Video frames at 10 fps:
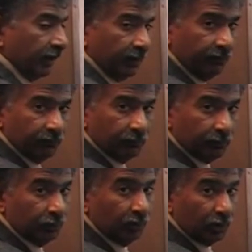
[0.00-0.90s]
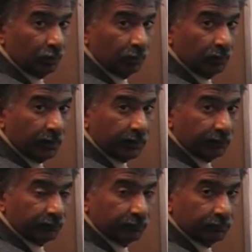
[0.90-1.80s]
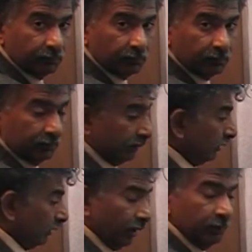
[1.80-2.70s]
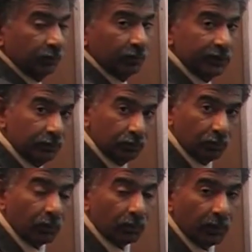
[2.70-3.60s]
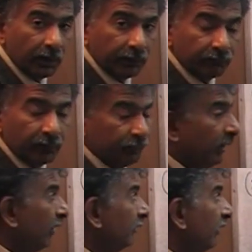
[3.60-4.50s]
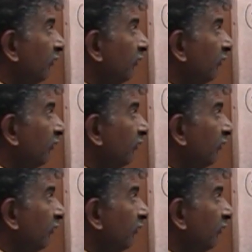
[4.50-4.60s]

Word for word: it is, we do not know what y is. And we don't need to know what y is. That's why